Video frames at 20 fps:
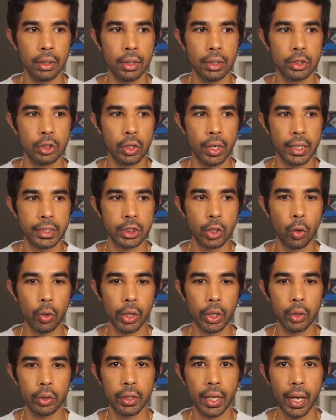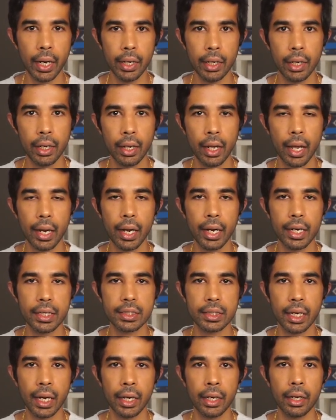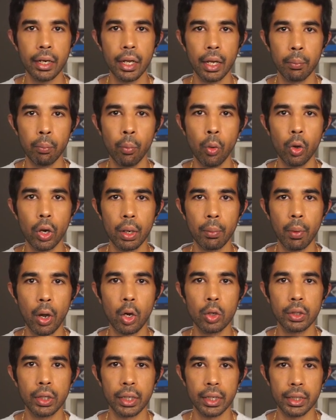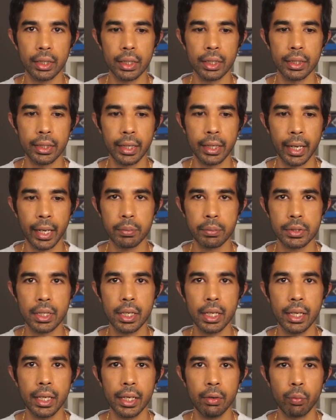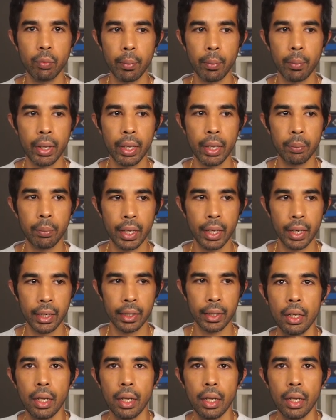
So let's go into that and understand more about the return types in Web API.